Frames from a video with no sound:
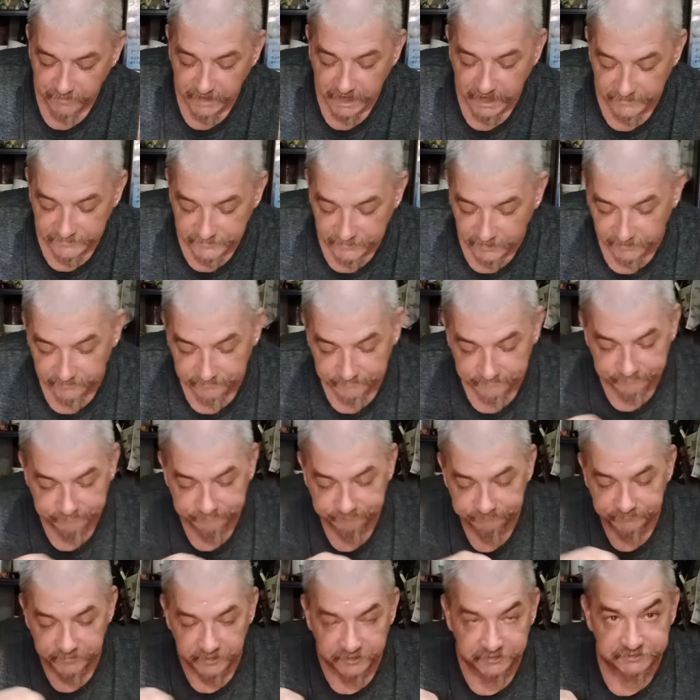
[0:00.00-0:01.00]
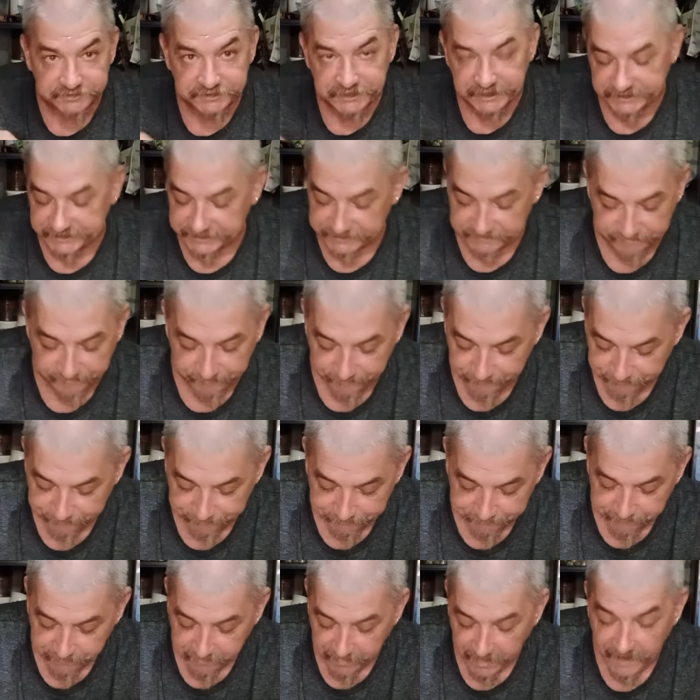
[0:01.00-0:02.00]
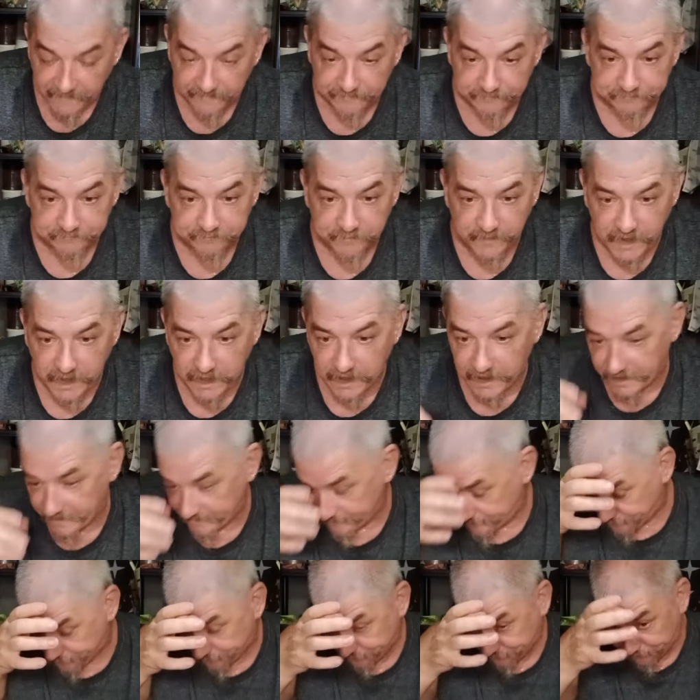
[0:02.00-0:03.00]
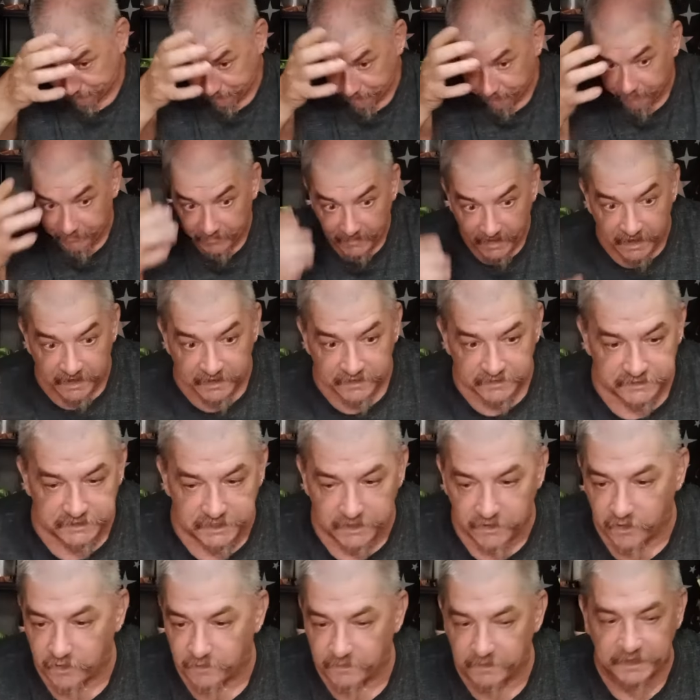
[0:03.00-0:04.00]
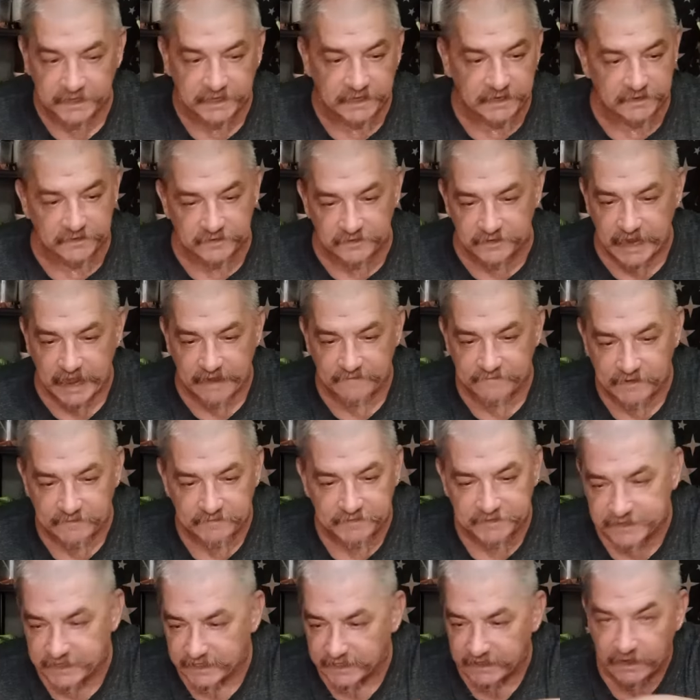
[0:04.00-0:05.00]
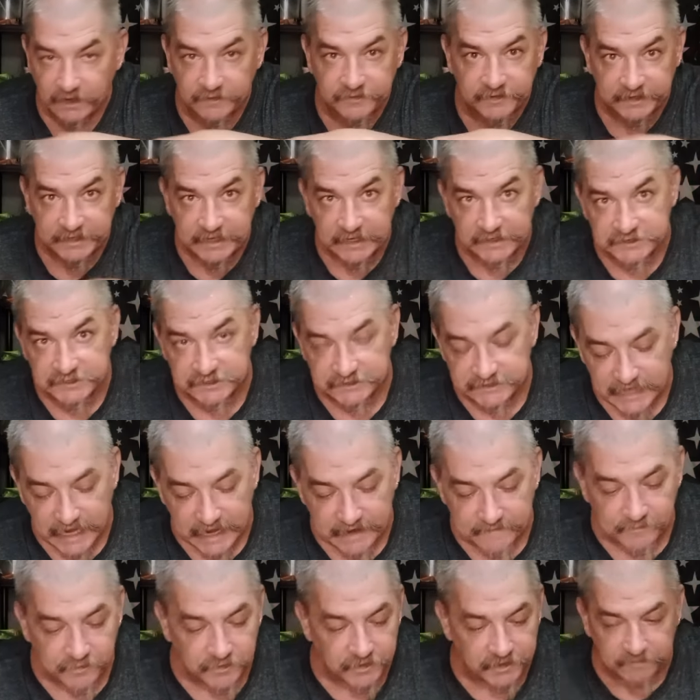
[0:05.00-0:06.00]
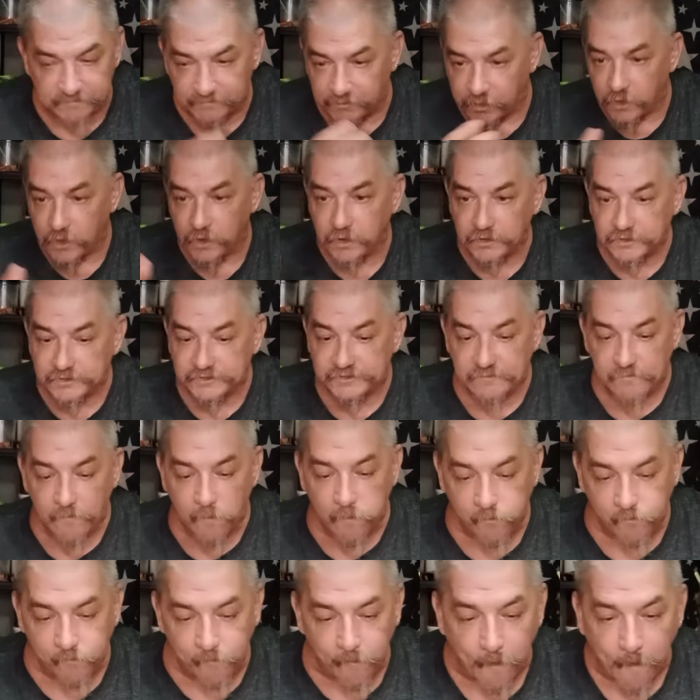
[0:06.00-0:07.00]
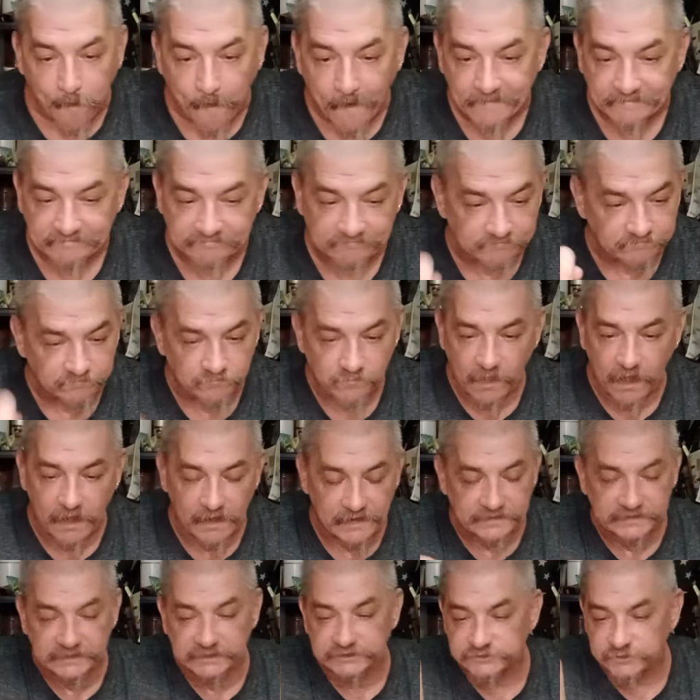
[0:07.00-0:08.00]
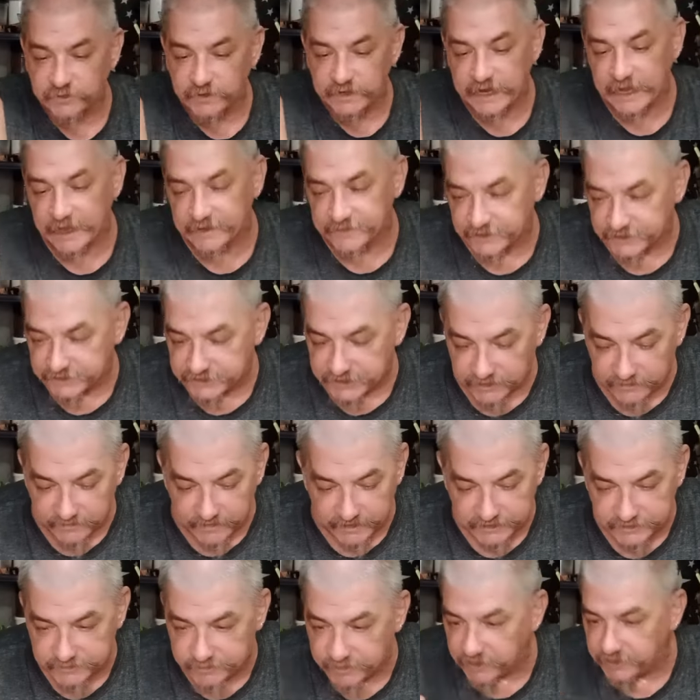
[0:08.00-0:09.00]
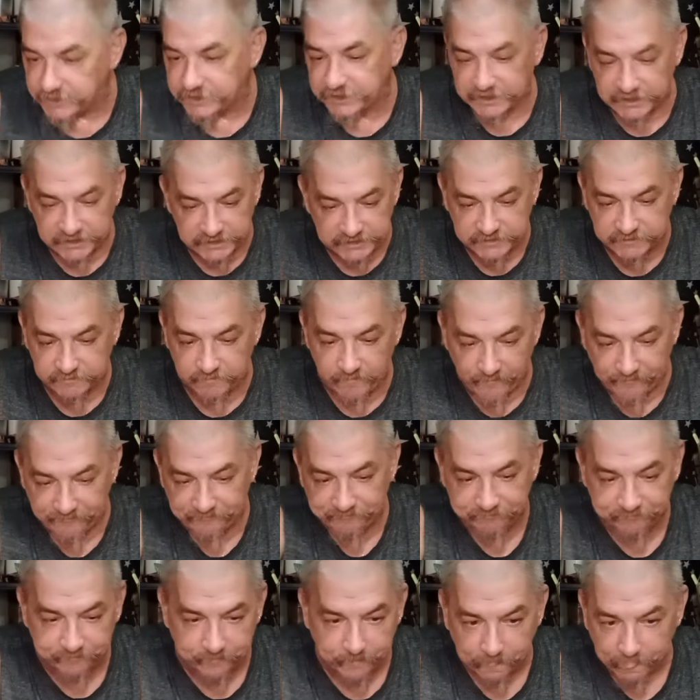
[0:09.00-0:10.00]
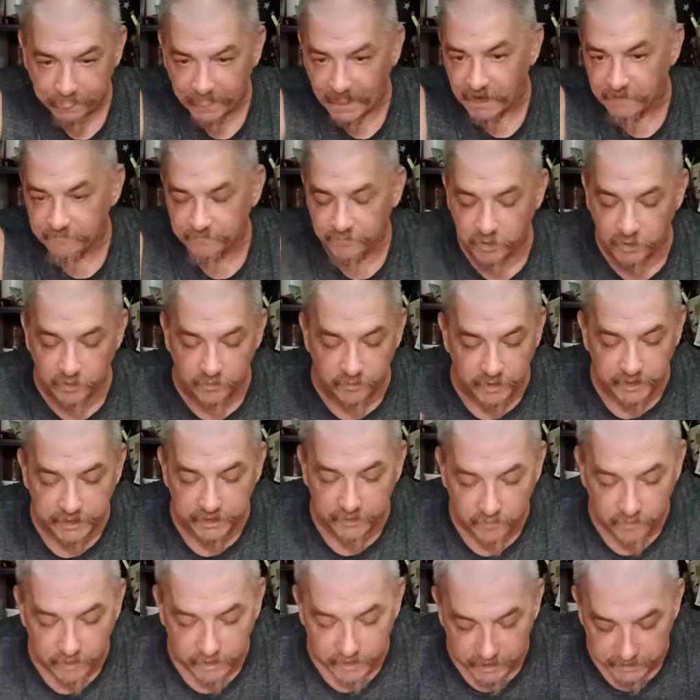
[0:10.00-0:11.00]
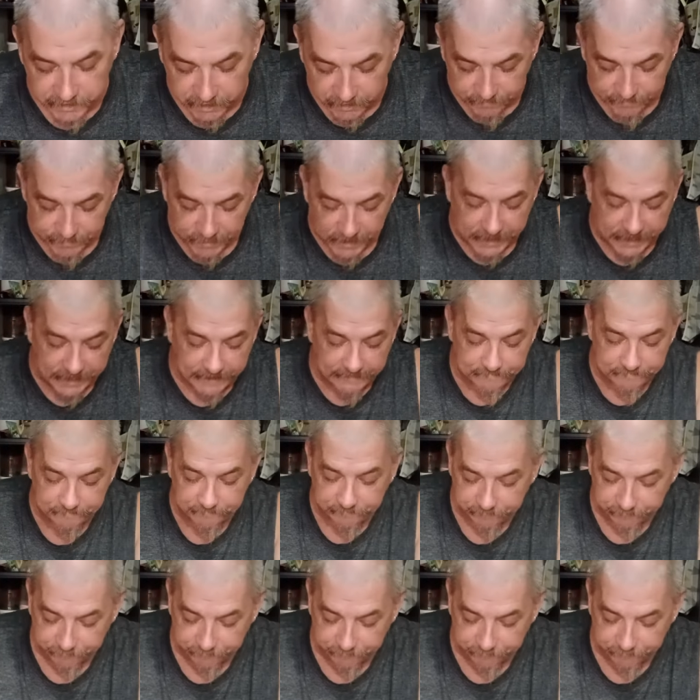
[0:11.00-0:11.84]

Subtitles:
Yes, our food just um, normally you'd have everything on the kitchen table in bowls. Each one has a serving spoon. You just put what you want on your plate